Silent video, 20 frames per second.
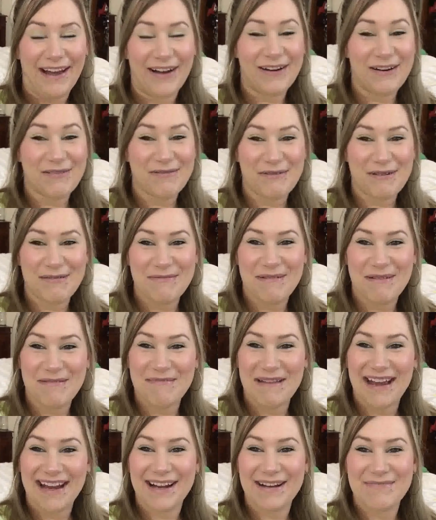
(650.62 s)
how I wore my
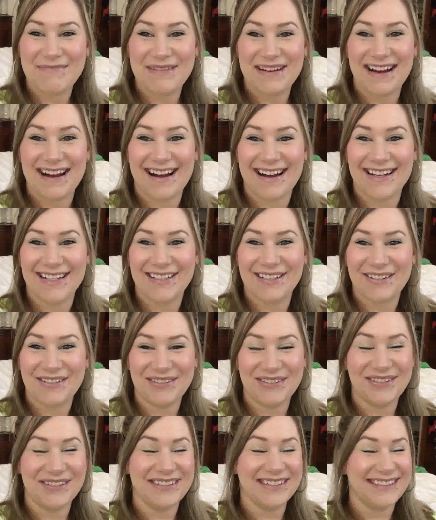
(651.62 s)
makeup in high
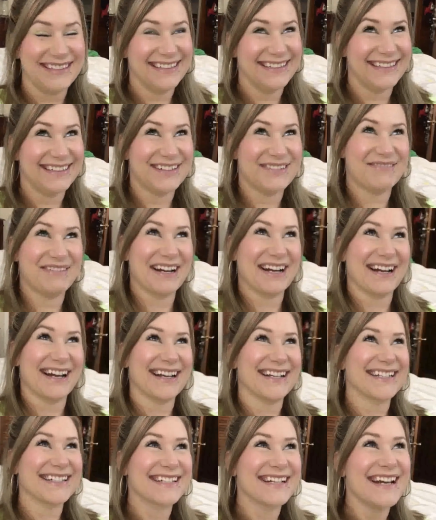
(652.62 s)
school. Oh my
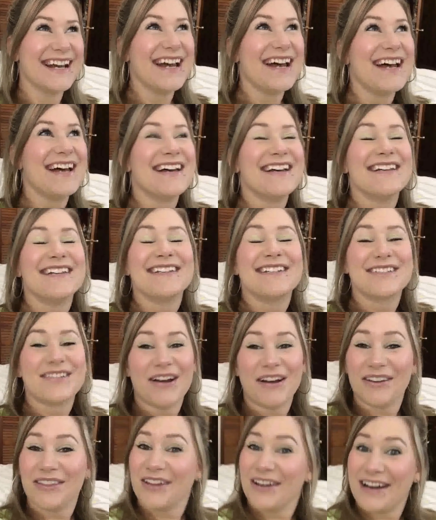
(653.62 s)
gosh. So
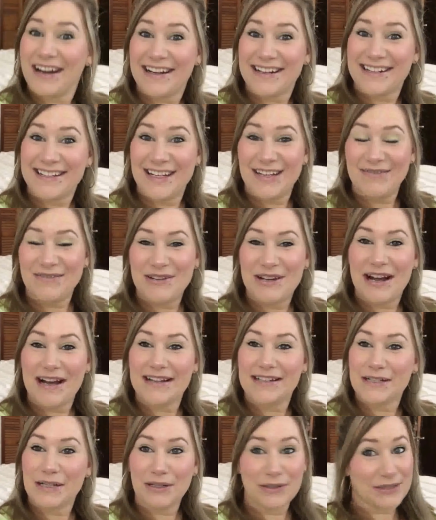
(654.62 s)
I thought I'd give you
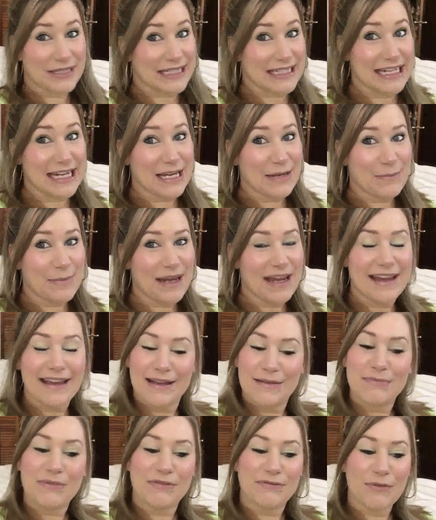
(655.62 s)
guys a little sneak
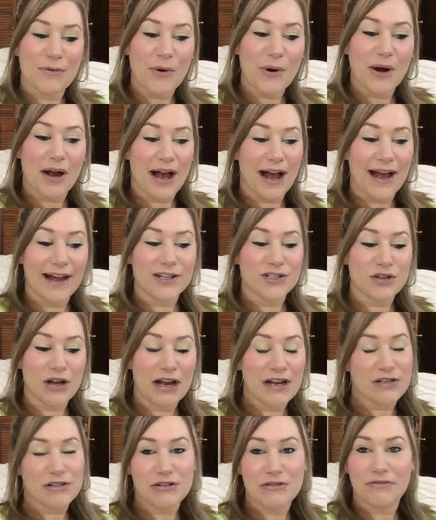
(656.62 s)
peek before I
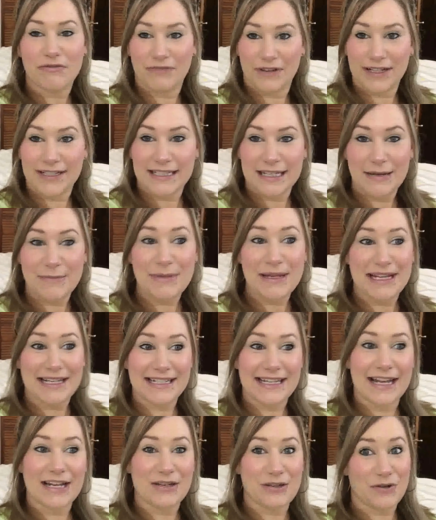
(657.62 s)
try to fix it because
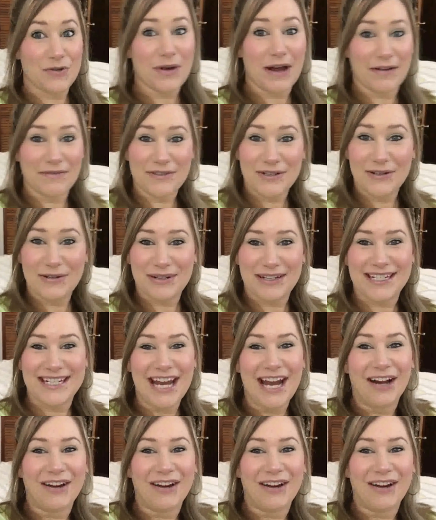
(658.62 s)
I do have to go to